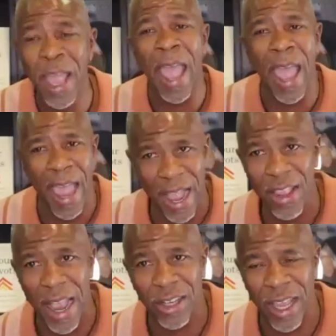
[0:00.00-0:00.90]
And you
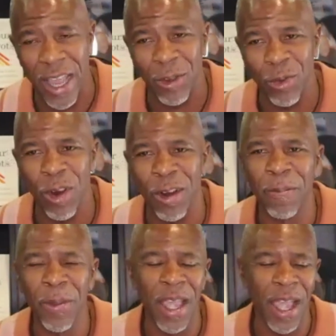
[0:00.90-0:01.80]
actually have to work.
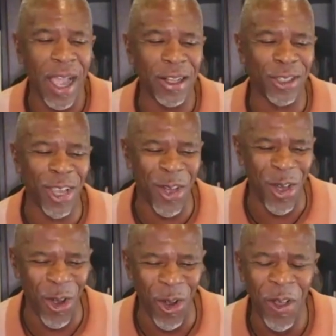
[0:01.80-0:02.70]
And
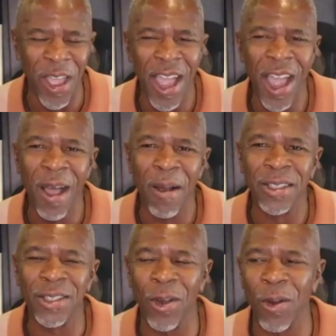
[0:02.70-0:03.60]
so
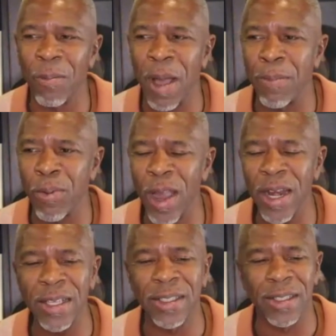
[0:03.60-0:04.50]
my point
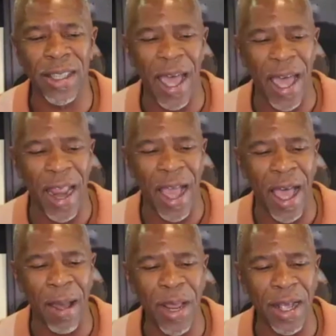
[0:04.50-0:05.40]
is that
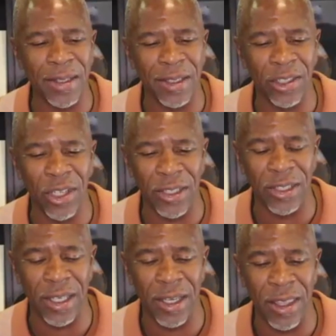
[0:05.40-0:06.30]
I'm not
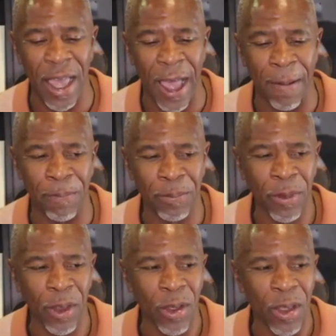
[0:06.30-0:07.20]
suggesting that,
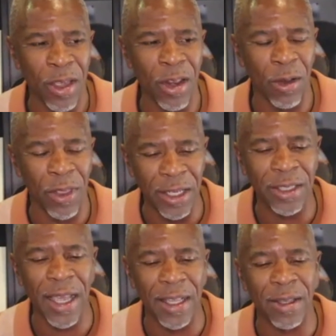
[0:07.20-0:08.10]
it
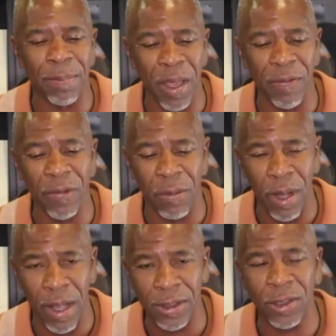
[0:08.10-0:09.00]
says a pivot from
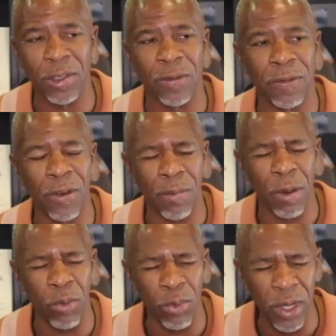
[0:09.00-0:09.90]
hustle to flow, but
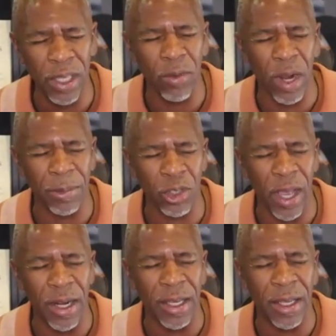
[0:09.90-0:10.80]
really what I'm trying
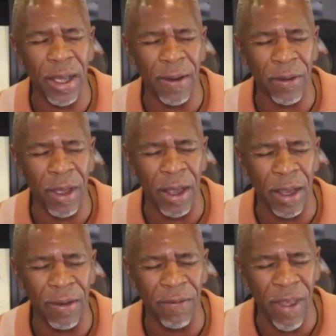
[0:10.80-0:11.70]
to
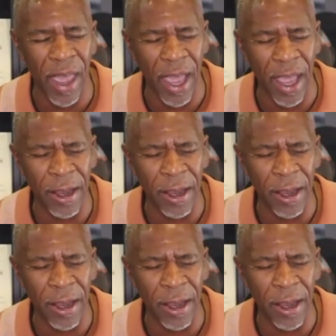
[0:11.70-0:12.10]
convey